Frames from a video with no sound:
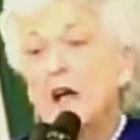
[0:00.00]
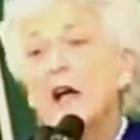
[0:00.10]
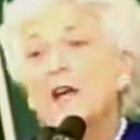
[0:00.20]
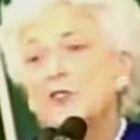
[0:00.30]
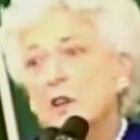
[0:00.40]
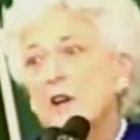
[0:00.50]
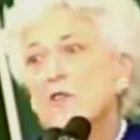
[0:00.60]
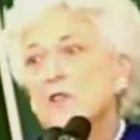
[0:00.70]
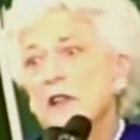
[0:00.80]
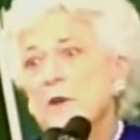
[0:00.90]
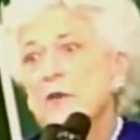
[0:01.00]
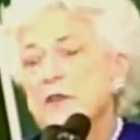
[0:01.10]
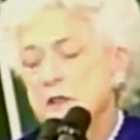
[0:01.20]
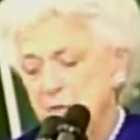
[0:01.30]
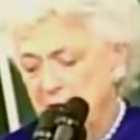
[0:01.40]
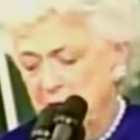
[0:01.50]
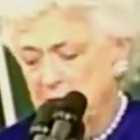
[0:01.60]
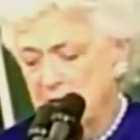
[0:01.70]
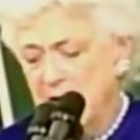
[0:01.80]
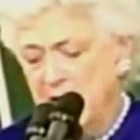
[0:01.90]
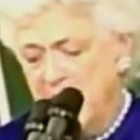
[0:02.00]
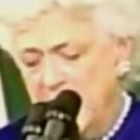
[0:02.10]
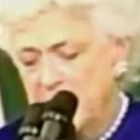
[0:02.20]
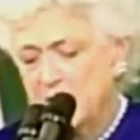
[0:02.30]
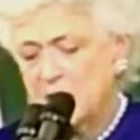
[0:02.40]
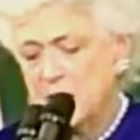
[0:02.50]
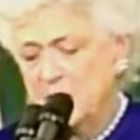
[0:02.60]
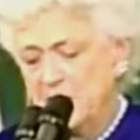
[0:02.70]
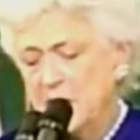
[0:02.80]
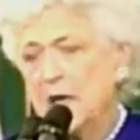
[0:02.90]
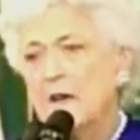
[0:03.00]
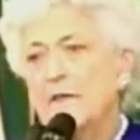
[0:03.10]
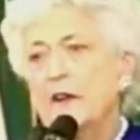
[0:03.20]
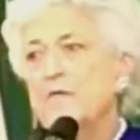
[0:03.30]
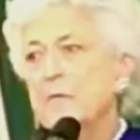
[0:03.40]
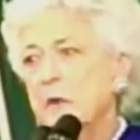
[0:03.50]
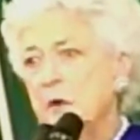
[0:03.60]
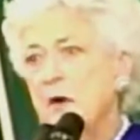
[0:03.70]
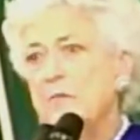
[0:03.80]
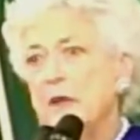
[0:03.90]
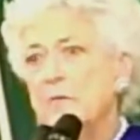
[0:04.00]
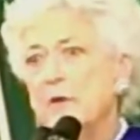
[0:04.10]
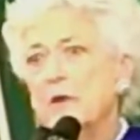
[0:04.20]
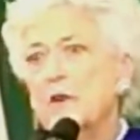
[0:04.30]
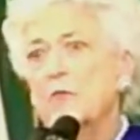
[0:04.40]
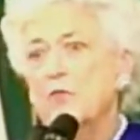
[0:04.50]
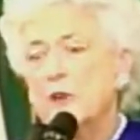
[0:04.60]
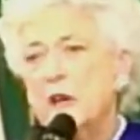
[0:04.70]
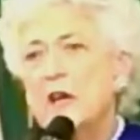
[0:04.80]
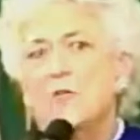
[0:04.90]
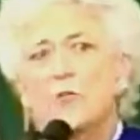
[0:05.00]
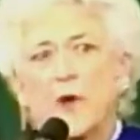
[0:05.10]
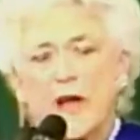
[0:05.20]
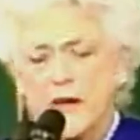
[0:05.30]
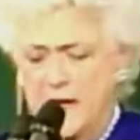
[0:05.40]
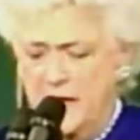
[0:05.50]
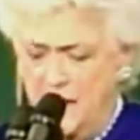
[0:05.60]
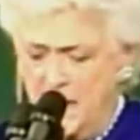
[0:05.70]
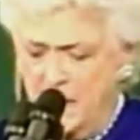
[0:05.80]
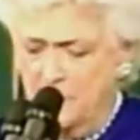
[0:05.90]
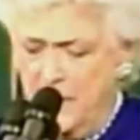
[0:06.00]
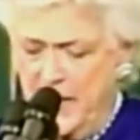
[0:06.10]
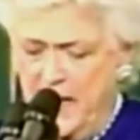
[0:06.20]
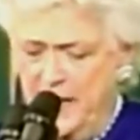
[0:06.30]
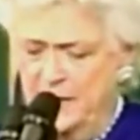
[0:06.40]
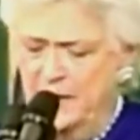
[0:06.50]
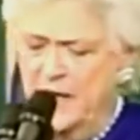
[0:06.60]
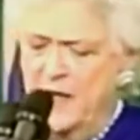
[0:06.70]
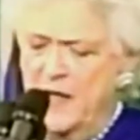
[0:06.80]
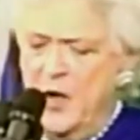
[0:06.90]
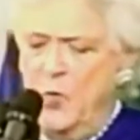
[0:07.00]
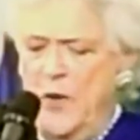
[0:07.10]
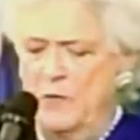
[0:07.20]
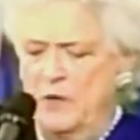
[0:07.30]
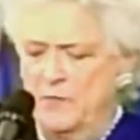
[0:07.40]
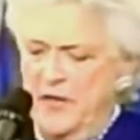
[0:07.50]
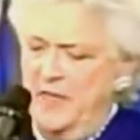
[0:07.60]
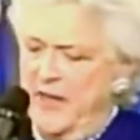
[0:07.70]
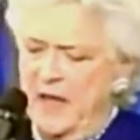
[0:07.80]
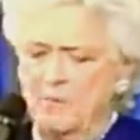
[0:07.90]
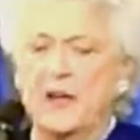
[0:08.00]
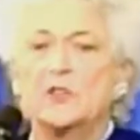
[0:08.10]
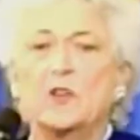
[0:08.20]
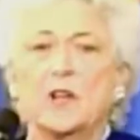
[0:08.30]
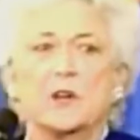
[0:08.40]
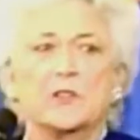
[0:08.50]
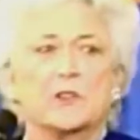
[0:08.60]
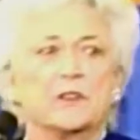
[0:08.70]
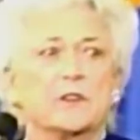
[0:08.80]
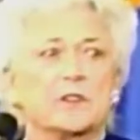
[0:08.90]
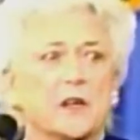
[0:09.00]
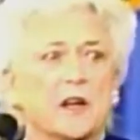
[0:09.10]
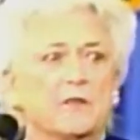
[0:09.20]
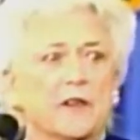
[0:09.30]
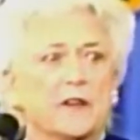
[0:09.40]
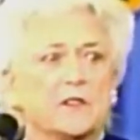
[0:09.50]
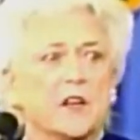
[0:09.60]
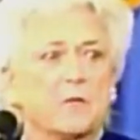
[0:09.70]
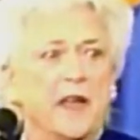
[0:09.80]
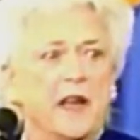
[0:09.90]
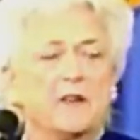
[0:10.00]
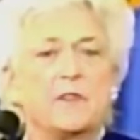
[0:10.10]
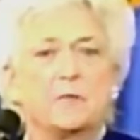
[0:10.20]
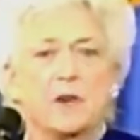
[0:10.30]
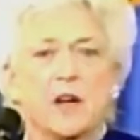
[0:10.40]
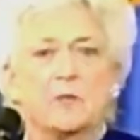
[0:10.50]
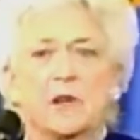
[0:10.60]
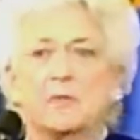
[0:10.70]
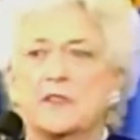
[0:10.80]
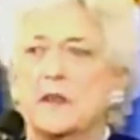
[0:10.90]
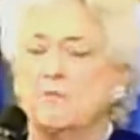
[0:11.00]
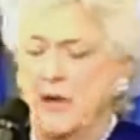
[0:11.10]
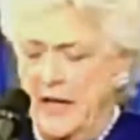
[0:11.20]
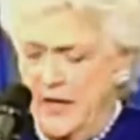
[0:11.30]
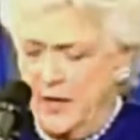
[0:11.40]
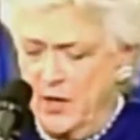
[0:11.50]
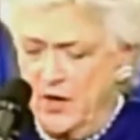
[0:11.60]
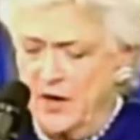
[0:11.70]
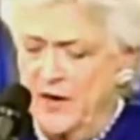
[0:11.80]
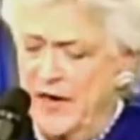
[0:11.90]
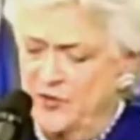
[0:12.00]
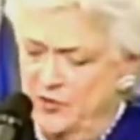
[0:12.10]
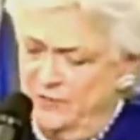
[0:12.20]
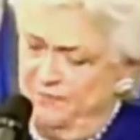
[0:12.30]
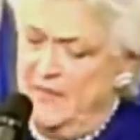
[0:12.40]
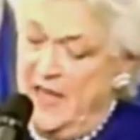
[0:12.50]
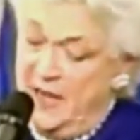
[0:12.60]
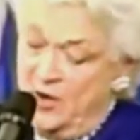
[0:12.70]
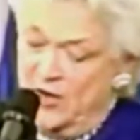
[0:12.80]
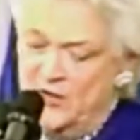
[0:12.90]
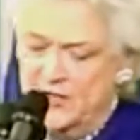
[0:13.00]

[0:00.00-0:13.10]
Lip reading: I chose literacy because I honestly believe that if more people could read, write, and comprehend, we would be that much closer to solving so many of the problems that plague our nation and our